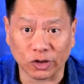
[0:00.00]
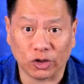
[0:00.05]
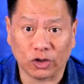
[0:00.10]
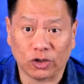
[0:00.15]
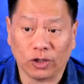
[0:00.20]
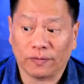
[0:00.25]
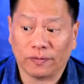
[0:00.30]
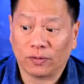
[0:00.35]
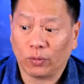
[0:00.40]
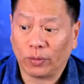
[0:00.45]

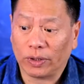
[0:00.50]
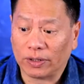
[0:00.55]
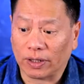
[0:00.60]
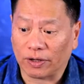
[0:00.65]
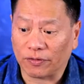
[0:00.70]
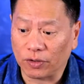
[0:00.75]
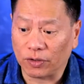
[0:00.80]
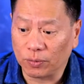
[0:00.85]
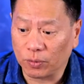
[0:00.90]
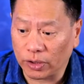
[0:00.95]
So you don't have to
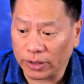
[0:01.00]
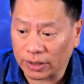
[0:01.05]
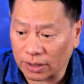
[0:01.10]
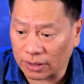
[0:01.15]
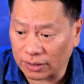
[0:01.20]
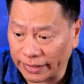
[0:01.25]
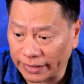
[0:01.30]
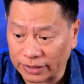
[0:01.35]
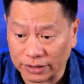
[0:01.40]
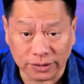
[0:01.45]
wait a few more
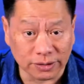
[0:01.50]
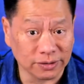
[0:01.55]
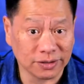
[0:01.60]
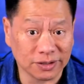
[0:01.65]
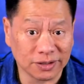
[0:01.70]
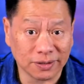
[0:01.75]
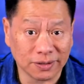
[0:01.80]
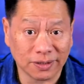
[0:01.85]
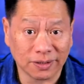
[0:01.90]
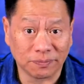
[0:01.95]

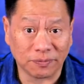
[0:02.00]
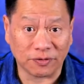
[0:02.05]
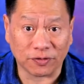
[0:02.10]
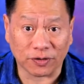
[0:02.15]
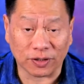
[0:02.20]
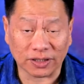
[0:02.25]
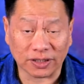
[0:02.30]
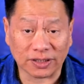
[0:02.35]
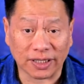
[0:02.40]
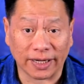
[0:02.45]
incarnations
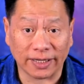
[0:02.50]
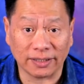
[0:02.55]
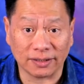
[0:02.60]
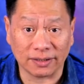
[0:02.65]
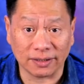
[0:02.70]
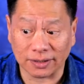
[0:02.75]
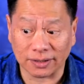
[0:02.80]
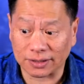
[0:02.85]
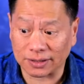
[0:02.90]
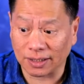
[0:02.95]
before the
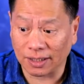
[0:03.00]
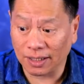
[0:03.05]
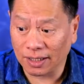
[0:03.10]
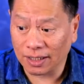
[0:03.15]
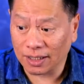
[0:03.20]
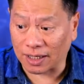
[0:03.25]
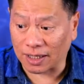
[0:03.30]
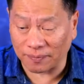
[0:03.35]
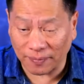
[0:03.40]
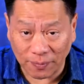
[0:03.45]
scientists
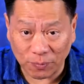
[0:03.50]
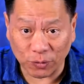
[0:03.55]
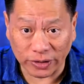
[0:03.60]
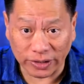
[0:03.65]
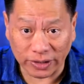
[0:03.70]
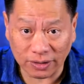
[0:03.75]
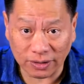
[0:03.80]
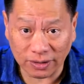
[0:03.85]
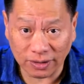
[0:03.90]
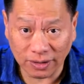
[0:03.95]
come
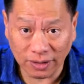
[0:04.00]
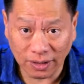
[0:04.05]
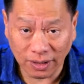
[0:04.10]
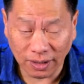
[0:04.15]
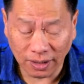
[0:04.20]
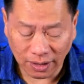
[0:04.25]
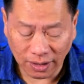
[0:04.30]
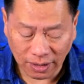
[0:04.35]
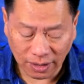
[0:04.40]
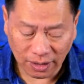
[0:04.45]
up with it.
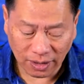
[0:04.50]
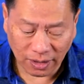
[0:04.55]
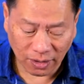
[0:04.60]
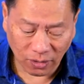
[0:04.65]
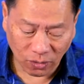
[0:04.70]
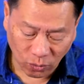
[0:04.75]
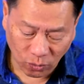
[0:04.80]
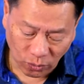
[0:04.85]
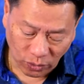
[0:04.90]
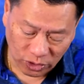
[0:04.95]

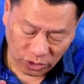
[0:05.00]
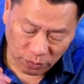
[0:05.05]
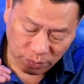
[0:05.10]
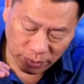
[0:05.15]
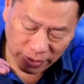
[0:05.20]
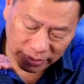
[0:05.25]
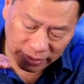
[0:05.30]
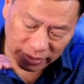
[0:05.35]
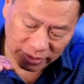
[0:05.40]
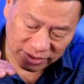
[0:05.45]
When
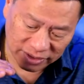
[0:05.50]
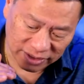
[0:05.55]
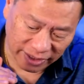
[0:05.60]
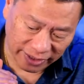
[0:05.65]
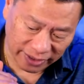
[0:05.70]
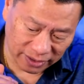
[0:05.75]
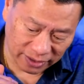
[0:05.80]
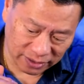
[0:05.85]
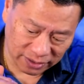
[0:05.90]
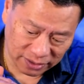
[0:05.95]
you
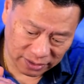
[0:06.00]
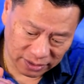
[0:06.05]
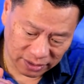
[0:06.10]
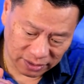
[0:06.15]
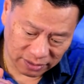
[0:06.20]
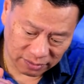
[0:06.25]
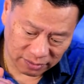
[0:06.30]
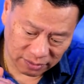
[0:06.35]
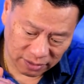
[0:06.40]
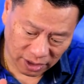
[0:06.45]
practice
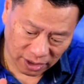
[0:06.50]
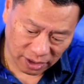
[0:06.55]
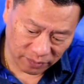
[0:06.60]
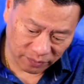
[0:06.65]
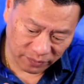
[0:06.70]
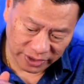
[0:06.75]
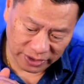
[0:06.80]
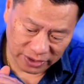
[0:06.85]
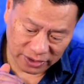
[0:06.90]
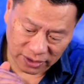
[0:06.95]
silence,
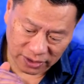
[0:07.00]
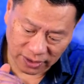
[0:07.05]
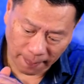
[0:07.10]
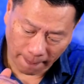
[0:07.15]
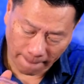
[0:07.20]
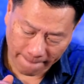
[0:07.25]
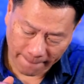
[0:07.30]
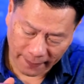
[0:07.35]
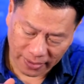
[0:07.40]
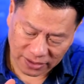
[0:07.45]

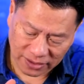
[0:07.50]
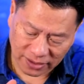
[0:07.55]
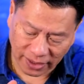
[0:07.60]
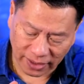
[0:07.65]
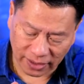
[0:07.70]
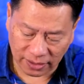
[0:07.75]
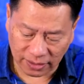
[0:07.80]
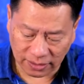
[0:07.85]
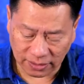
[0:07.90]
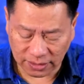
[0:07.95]
calmness,
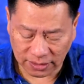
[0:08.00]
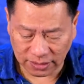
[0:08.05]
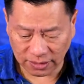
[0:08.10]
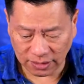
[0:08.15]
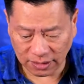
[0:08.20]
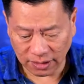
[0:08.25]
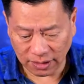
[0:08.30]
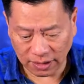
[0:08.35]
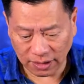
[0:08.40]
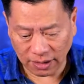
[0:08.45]

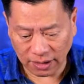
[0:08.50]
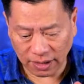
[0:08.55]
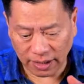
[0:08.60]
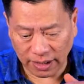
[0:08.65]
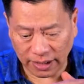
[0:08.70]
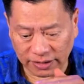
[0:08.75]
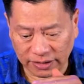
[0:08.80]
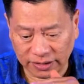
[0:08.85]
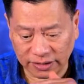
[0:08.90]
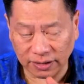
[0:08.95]
silence,
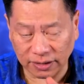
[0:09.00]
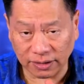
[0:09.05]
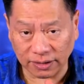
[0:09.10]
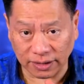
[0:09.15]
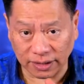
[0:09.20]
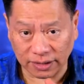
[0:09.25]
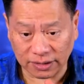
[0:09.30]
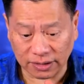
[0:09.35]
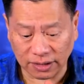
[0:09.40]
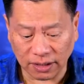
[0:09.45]
and
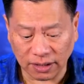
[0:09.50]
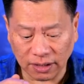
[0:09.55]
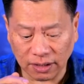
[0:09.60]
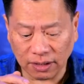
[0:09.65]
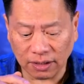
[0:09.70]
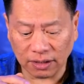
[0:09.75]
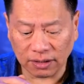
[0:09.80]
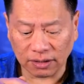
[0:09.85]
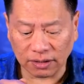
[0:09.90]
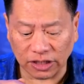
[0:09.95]
stillness,
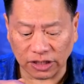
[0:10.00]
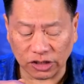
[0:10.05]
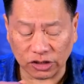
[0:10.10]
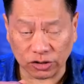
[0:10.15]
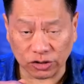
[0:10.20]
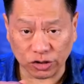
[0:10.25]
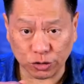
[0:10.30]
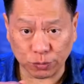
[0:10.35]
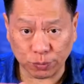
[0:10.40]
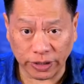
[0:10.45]

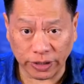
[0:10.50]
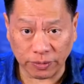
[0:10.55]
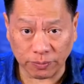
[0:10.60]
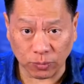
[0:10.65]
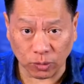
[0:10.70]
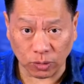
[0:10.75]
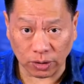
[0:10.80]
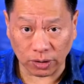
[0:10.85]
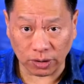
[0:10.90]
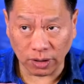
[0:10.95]
there's your
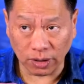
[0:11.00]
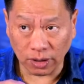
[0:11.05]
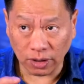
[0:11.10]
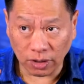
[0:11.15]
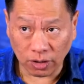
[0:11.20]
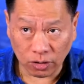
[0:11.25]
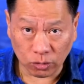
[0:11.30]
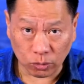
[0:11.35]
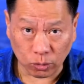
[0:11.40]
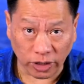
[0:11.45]
springboard
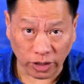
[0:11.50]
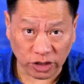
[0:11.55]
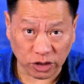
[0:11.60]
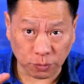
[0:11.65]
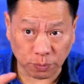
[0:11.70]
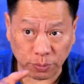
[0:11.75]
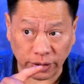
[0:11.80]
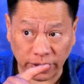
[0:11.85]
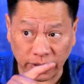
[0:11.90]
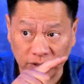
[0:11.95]
to
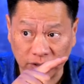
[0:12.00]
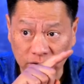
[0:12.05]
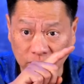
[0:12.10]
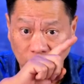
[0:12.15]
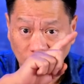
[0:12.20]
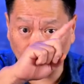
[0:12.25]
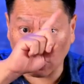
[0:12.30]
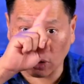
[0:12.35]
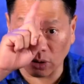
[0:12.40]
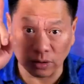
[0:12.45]

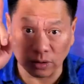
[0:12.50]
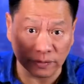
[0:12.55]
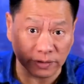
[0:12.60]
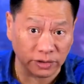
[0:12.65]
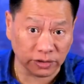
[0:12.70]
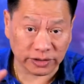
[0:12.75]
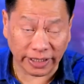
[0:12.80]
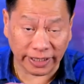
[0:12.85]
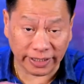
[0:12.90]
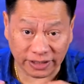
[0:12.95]
experience
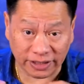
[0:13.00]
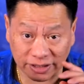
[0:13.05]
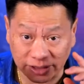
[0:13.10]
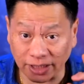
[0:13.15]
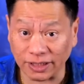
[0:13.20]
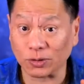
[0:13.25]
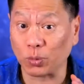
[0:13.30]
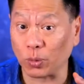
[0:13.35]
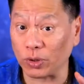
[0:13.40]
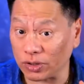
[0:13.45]
all of those.
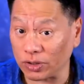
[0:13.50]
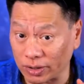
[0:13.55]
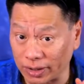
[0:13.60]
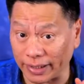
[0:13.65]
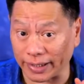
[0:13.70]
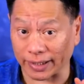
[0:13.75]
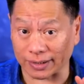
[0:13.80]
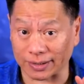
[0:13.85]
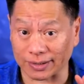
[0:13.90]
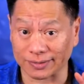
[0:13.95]
And just when
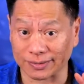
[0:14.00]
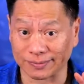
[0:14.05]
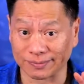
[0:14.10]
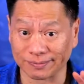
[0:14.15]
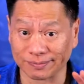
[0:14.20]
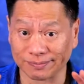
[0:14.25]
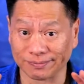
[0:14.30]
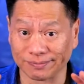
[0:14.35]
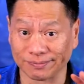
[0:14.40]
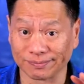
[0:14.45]
you
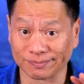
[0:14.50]
think